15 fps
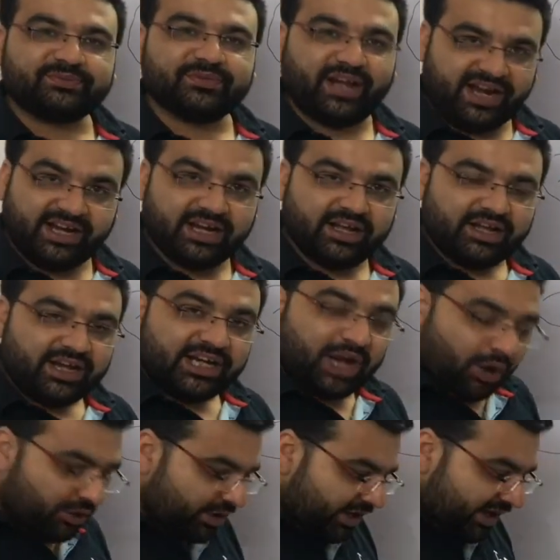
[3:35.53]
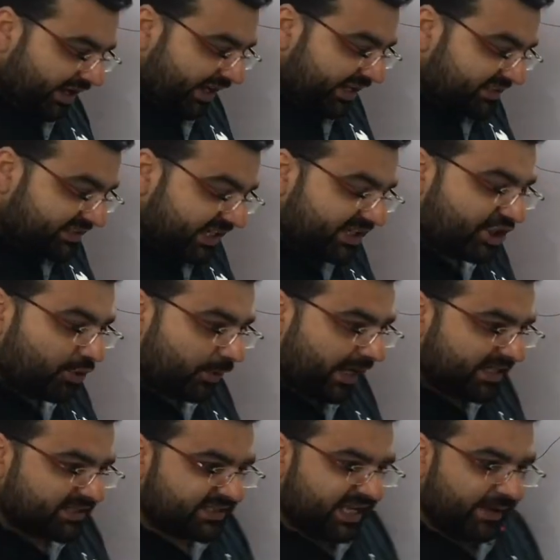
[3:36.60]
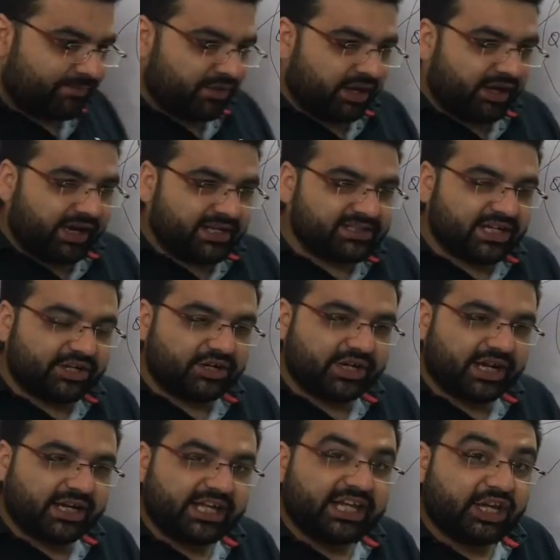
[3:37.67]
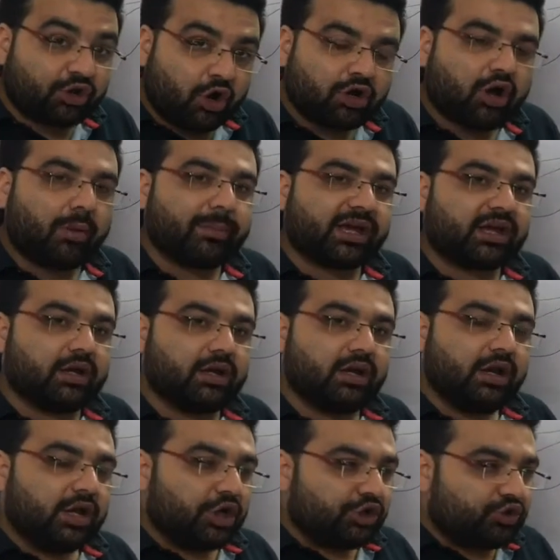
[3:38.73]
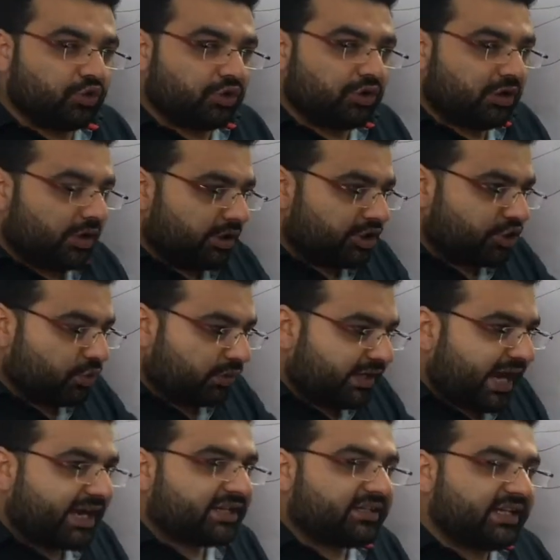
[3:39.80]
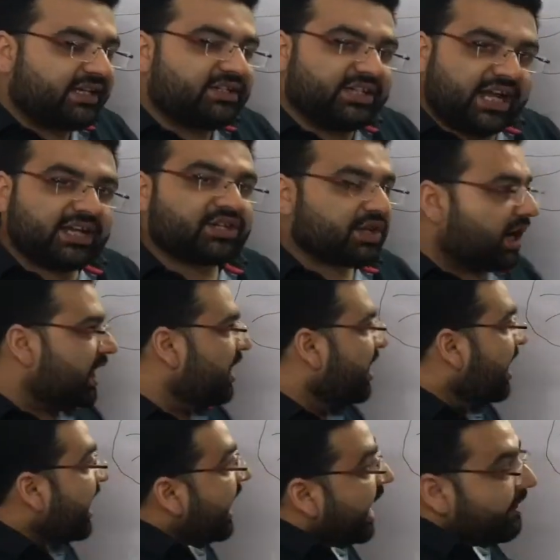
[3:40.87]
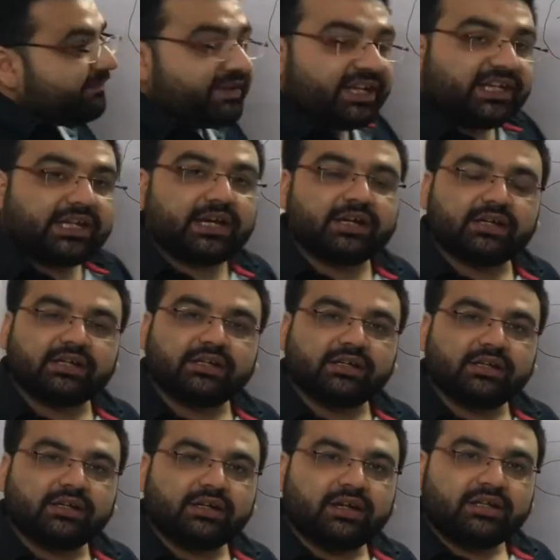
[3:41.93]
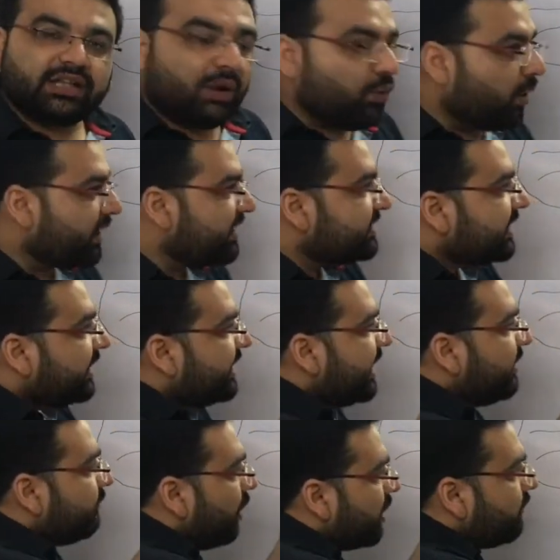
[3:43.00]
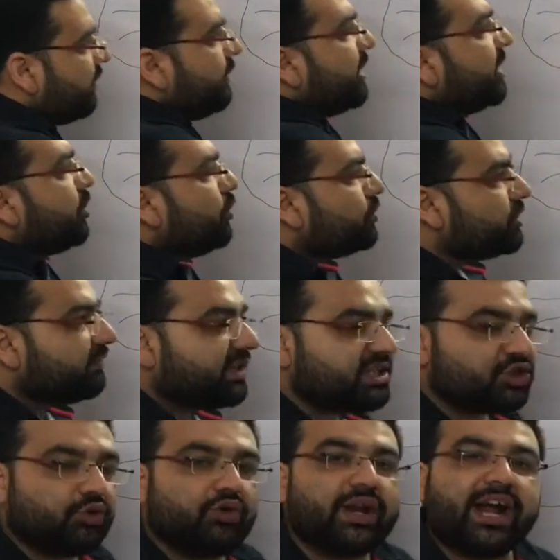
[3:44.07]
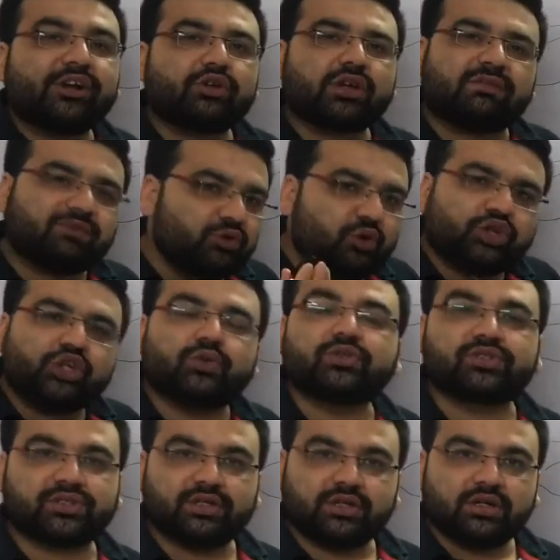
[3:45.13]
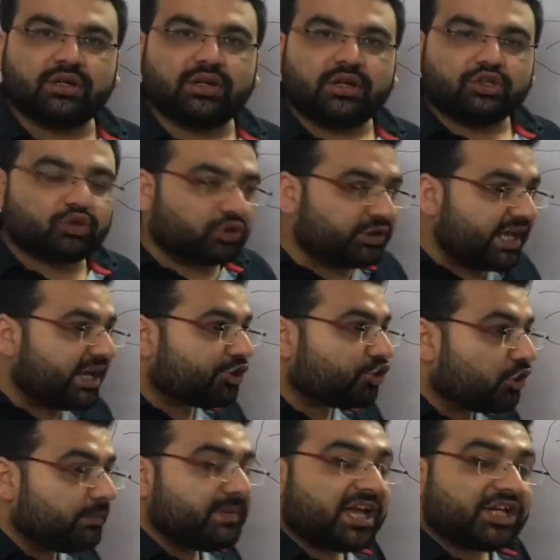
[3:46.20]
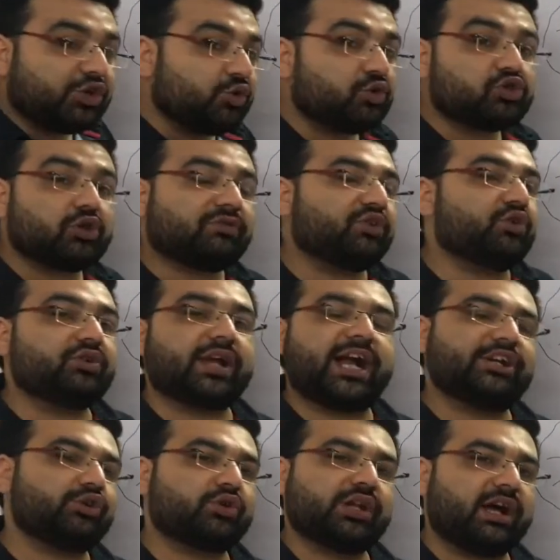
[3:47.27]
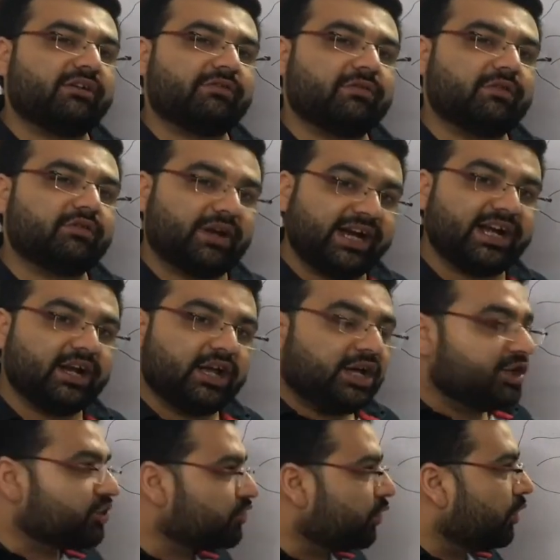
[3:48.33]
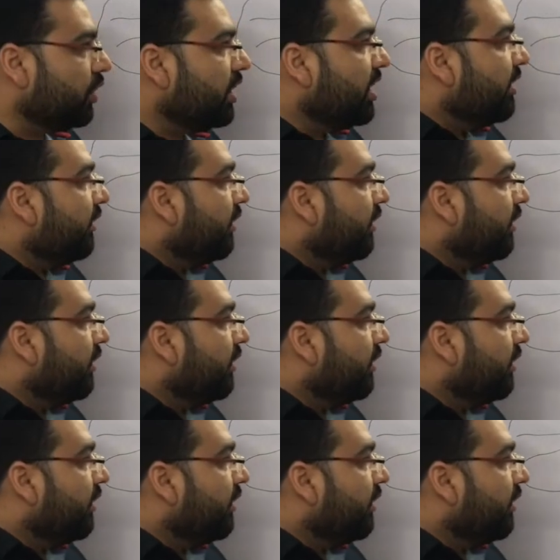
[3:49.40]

right? Now, is it, you can say, is it really economical to get the data every year? Now what will be the use of this unit hydrograph? No use. So there should be a use of unit hydrograph, right? So